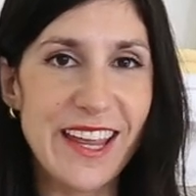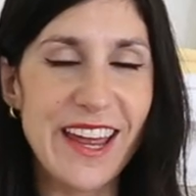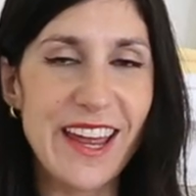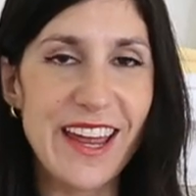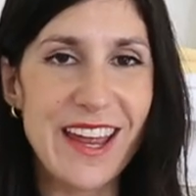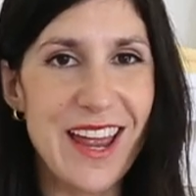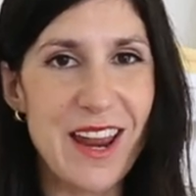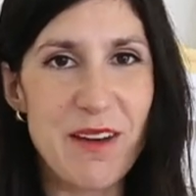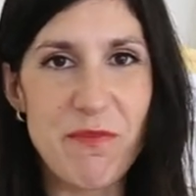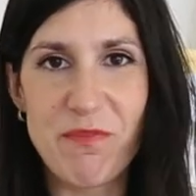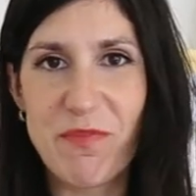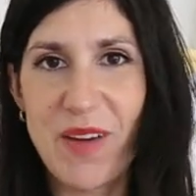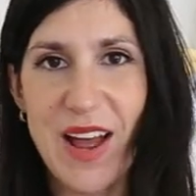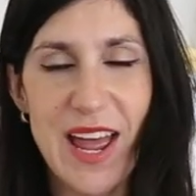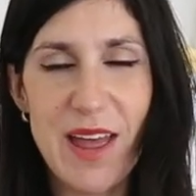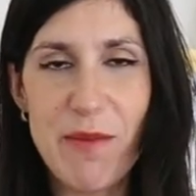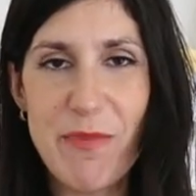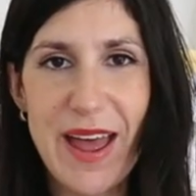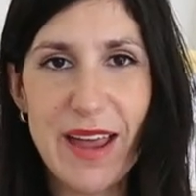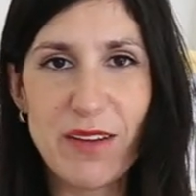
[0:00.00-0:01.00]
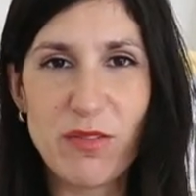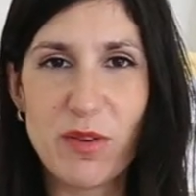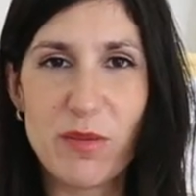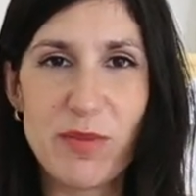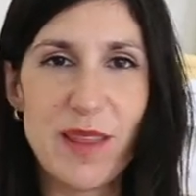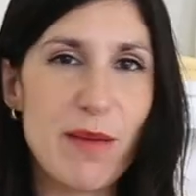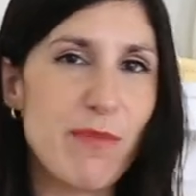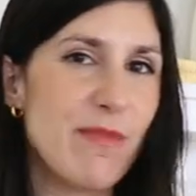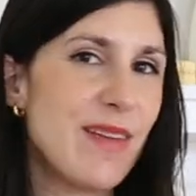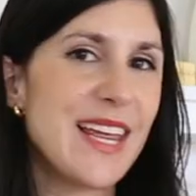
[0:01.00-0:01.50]
and buy a bag
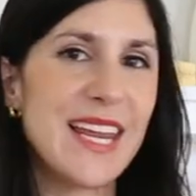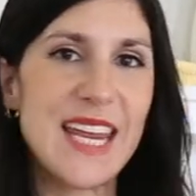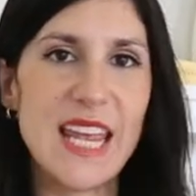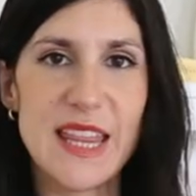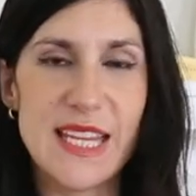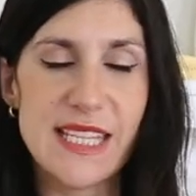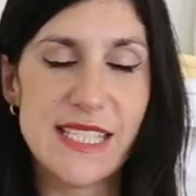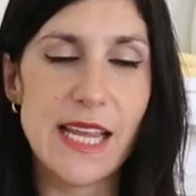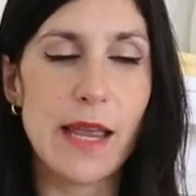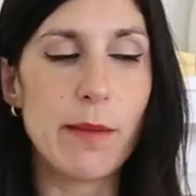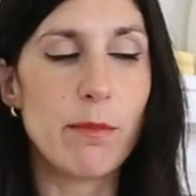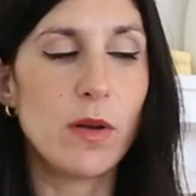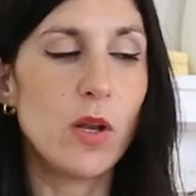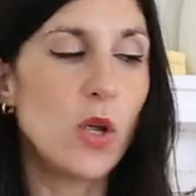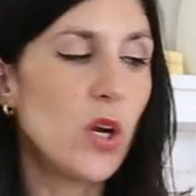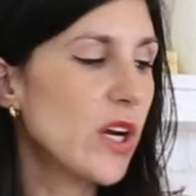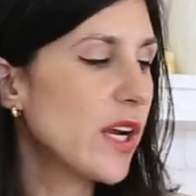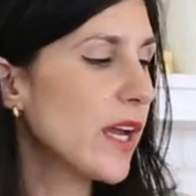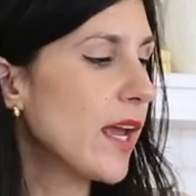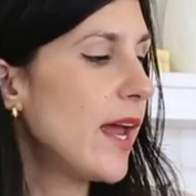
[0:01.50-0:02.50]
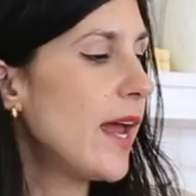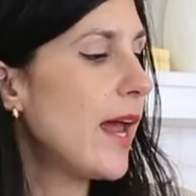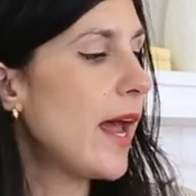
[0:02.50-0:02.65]
from them and get the same look.